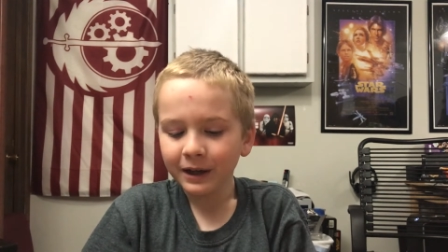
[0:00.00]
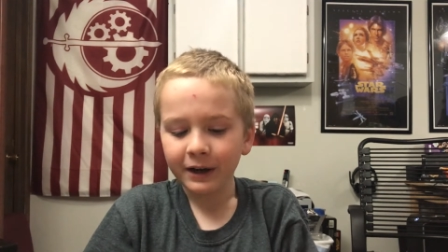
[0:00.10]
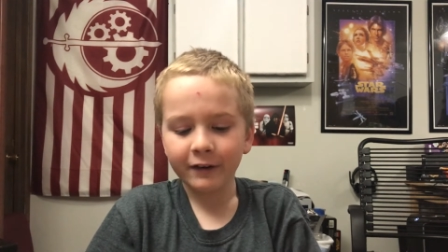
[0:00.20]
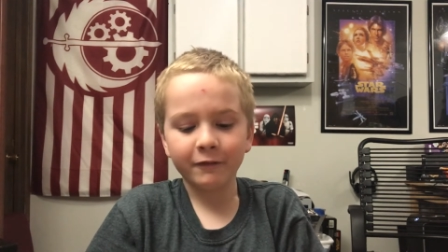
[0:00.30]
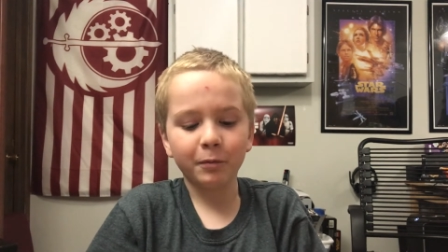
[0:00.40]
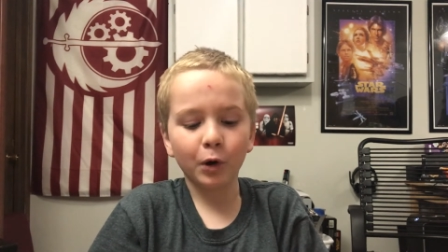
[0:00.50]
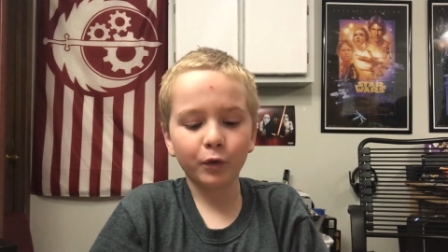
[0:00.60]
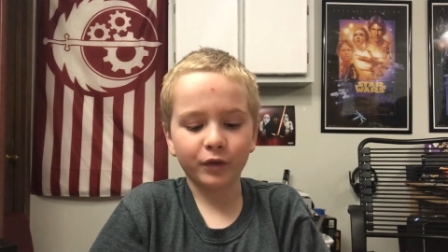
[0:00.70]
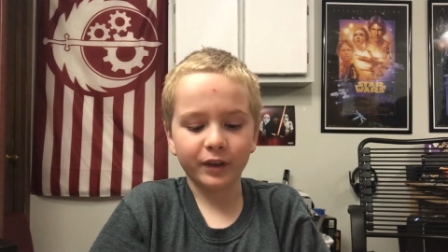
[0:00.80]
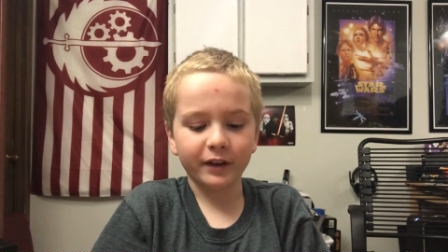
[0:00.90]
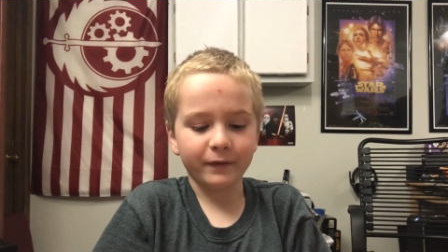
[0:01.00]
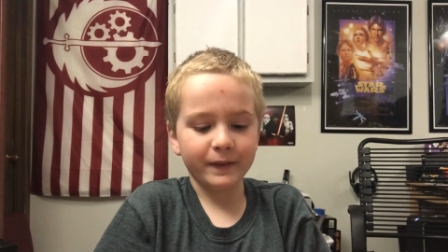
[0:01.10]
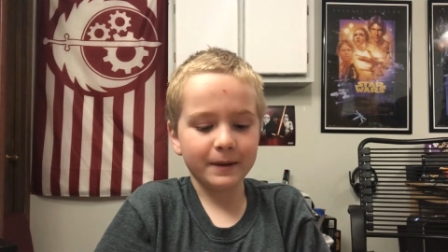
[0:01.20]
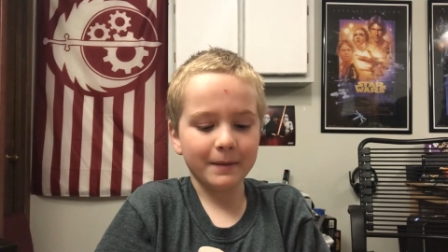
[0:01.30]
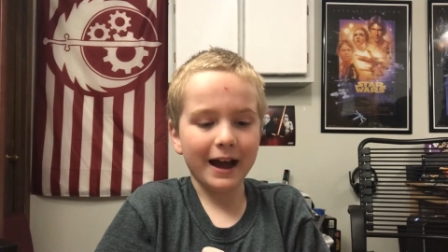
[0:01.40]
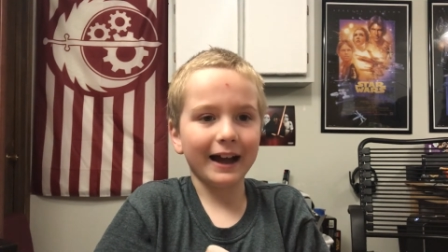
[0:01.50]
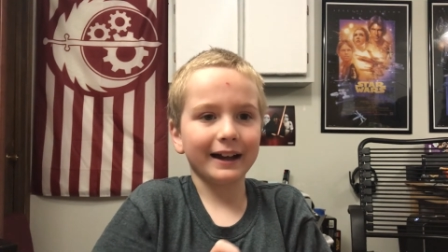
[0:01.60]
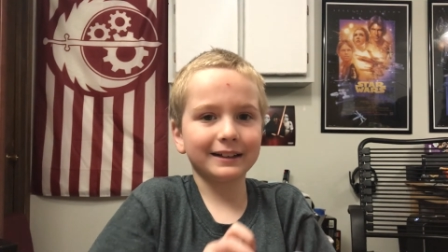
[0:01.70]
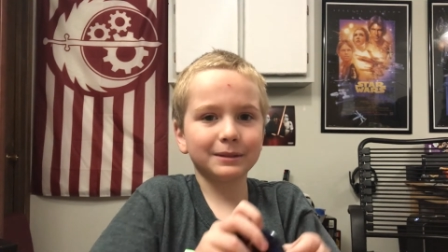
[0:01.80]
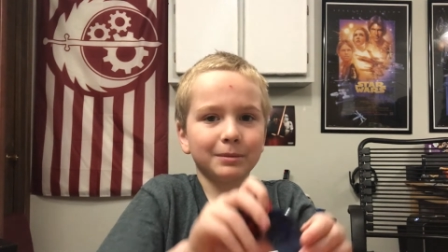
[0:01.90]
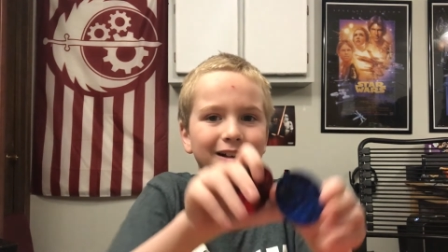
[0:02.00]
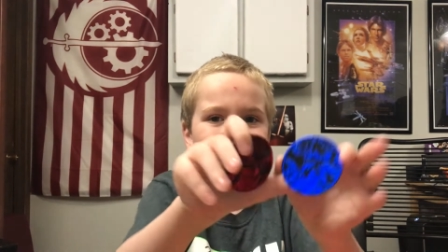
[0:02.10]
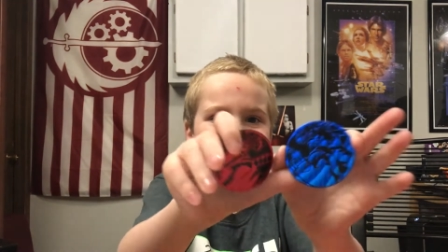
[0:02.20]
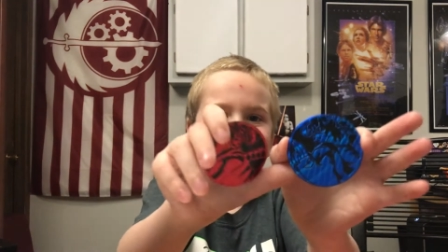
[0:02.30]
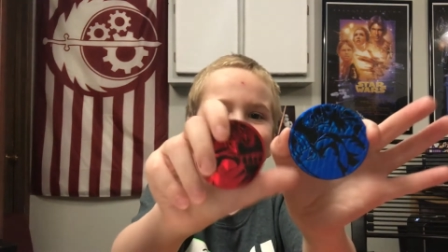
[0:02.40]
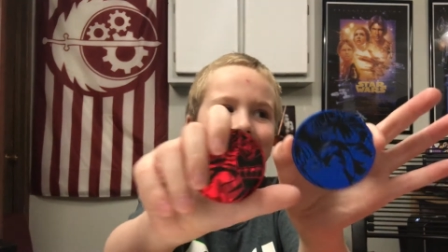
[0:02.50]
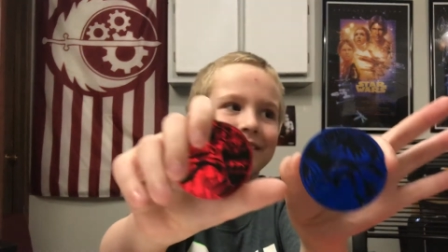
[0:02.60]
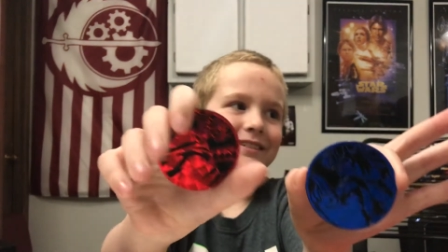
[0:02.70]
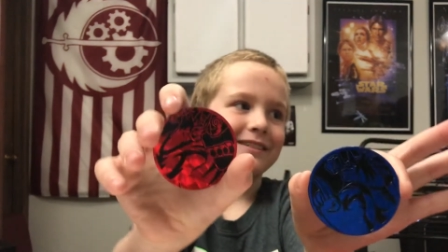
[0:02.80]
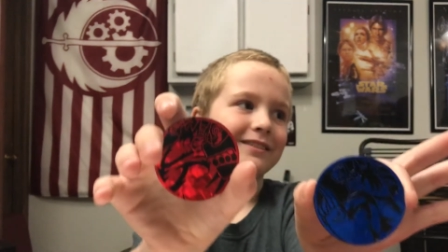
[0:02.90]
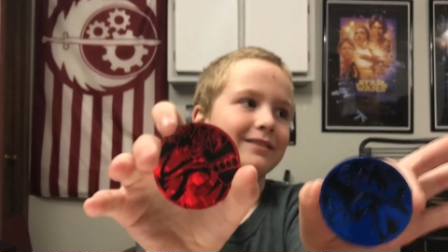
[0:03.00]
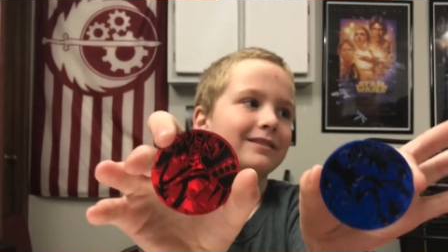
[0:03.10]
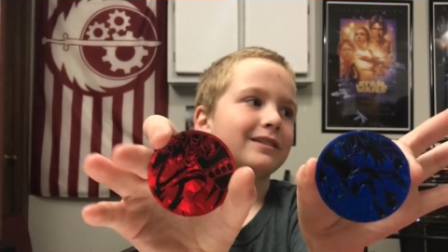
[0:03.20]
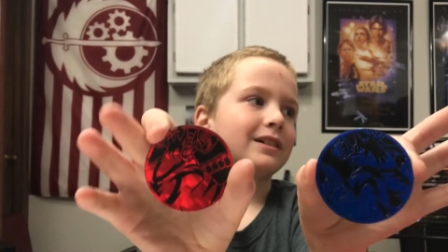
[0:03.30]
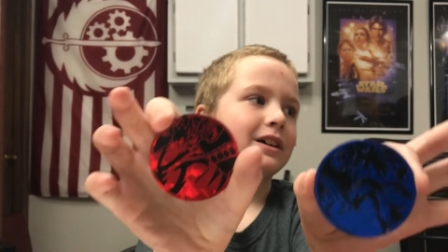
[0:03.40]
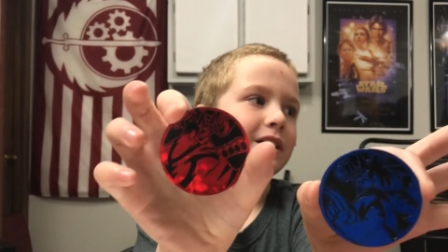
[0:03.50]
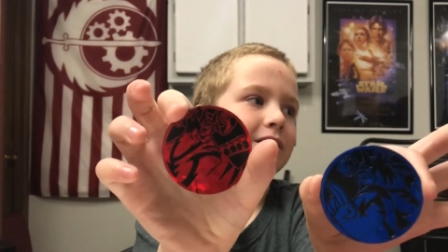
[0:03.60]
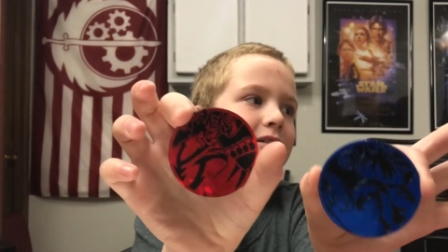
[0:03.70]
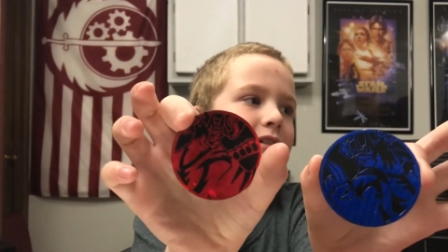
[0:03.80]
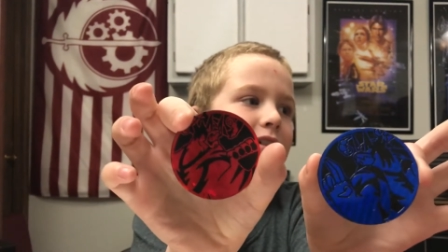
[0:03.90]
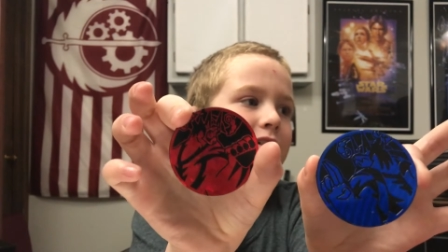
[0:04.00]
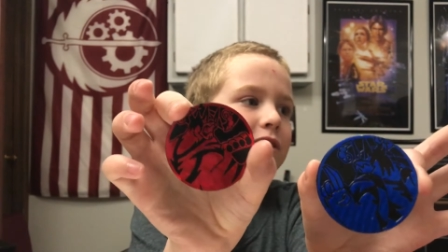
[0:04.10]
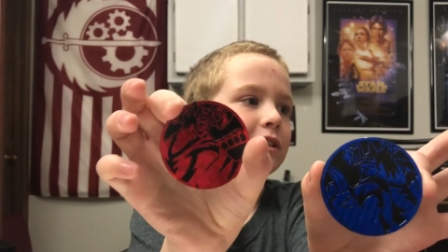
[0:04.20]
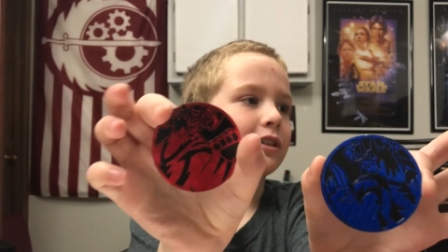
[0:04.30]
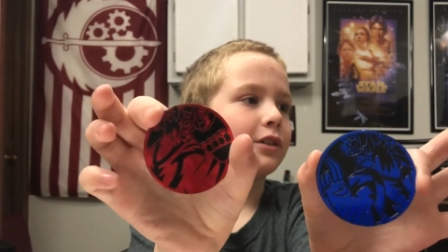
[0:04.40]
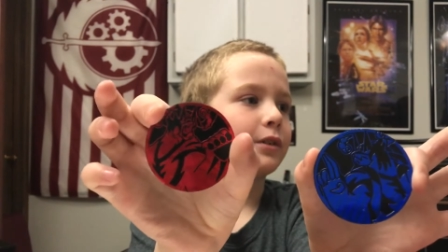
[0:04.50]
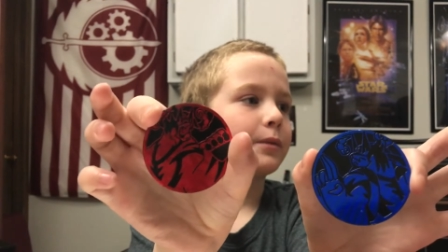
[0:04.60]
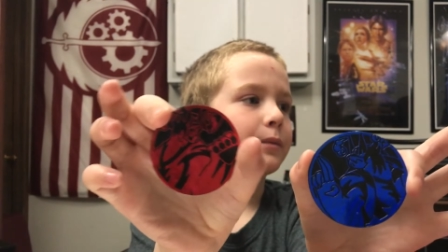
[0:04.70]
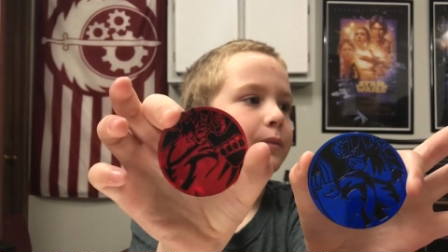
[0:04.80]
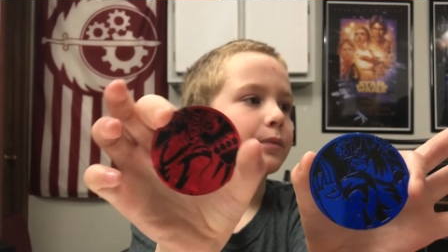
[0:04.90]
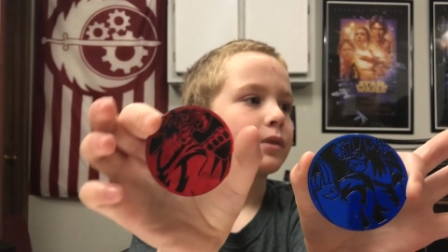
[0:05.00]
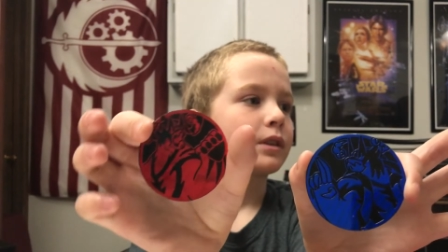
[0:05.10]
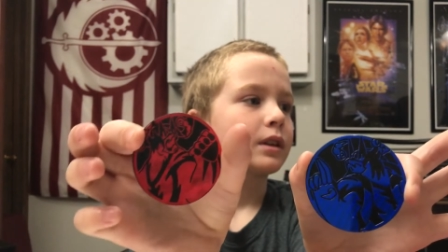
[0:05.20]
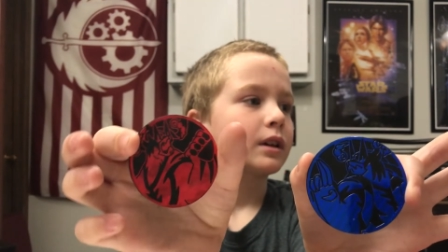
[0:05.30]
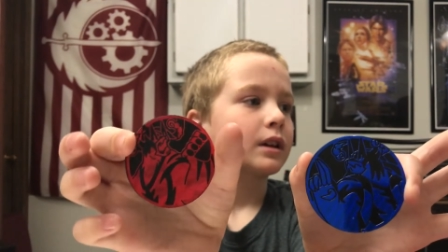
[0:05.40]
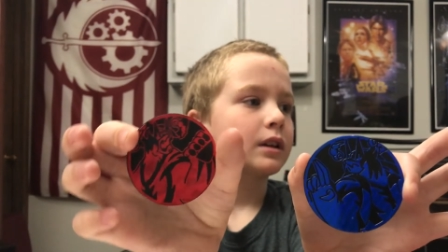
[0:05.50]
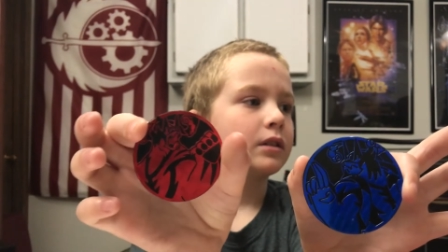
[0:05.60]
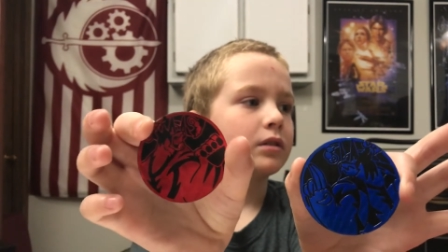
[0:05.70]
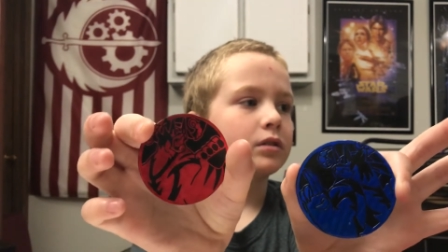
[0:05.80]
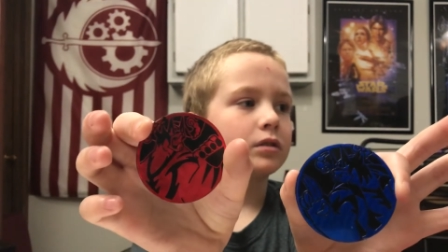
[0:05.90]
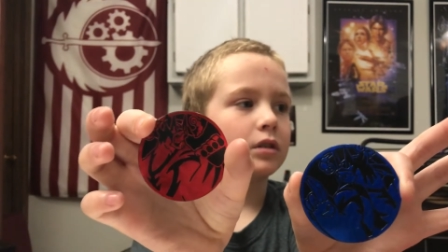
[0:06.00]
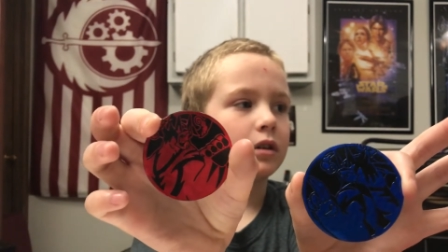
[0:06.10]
of both in their VMAX, but no. So here